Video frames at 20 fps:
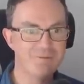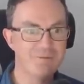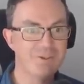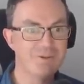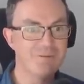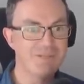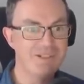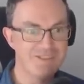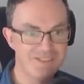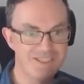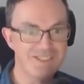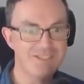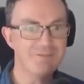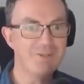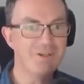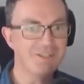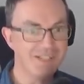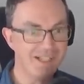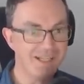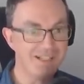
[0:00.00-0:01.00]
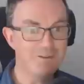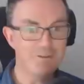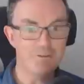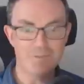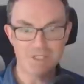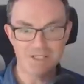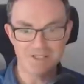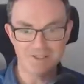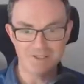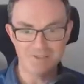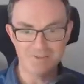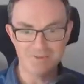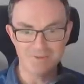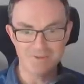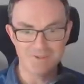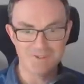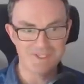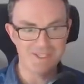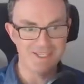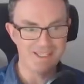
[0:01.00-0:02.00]
which means this one cannot be R or
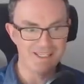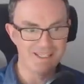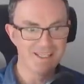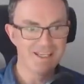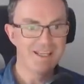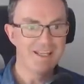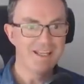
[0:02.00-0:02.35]
T,